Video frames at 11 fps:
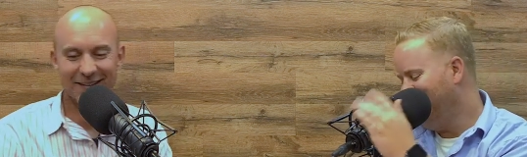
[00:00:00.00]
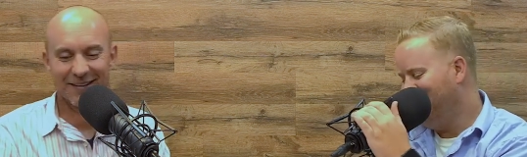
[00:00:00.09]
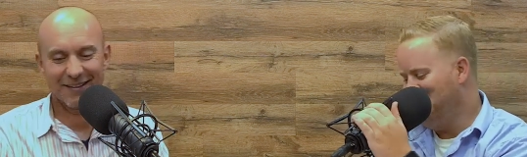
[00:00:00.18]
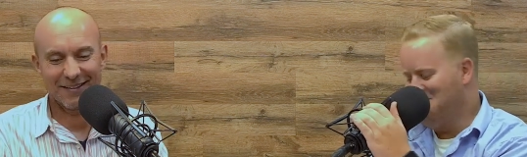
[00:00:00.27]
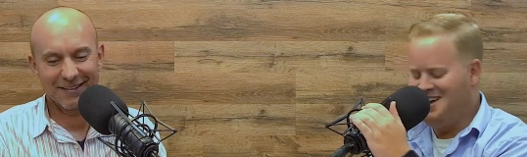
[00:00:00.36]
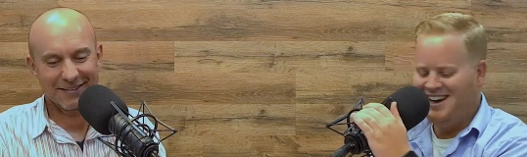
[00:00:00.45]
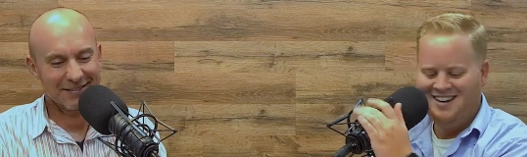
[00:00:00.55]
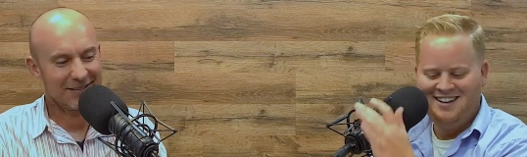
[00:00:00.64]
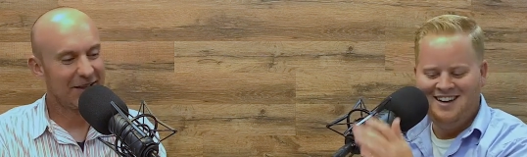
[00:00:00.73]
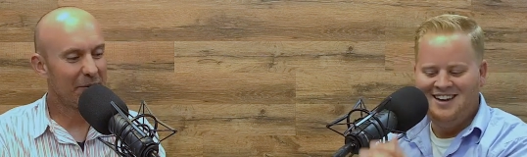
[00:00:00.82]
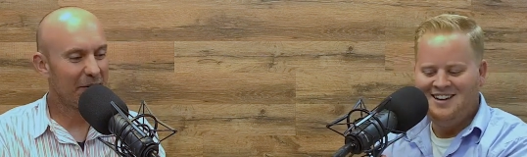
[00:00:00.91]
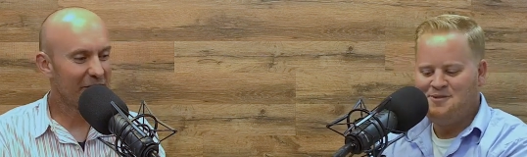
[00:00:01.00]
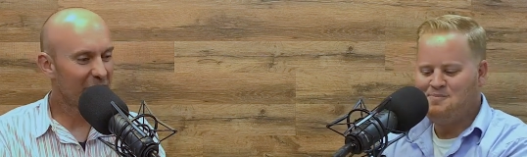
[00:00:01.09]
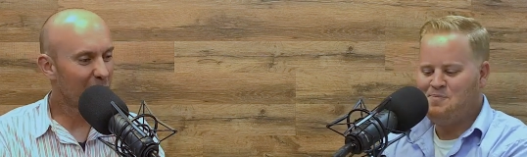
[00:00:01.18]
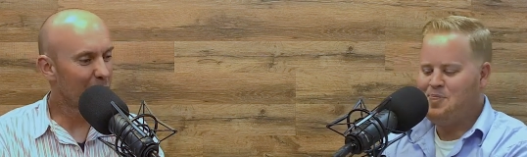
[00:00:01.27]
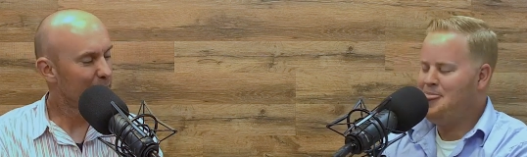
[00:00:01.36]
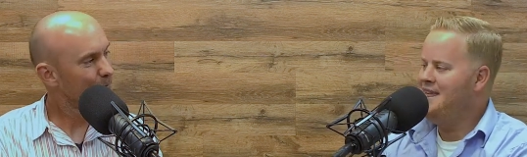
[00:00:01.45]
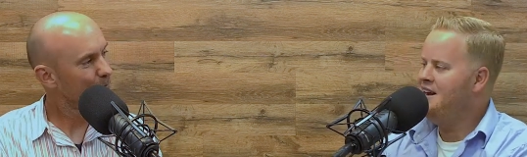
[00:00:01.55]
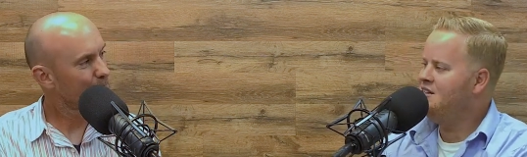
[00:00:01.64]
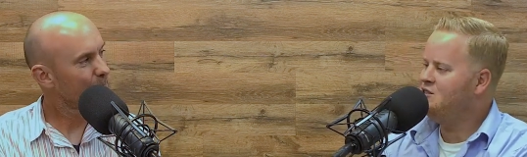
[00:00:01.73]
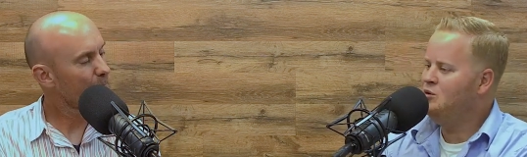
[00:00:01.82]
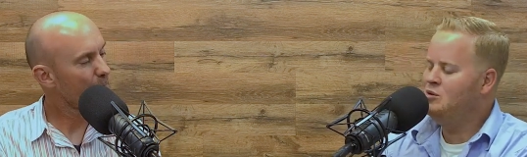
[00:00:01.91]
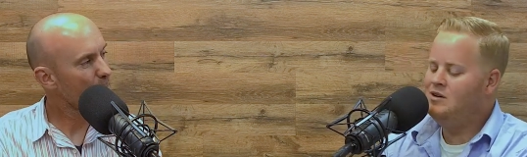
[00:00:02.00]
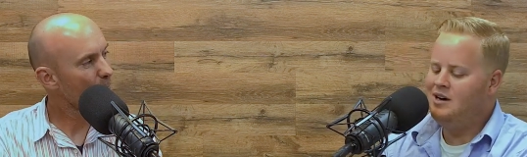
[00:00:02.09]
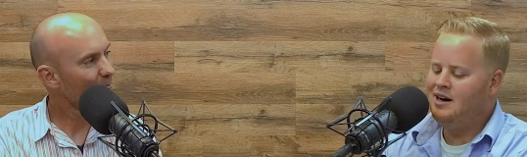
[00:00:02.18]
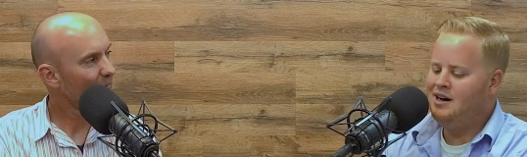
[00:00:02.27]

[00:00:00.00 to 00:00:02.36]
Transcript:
Speaker 1: Oh man. Anyways, it's cool. It is cool.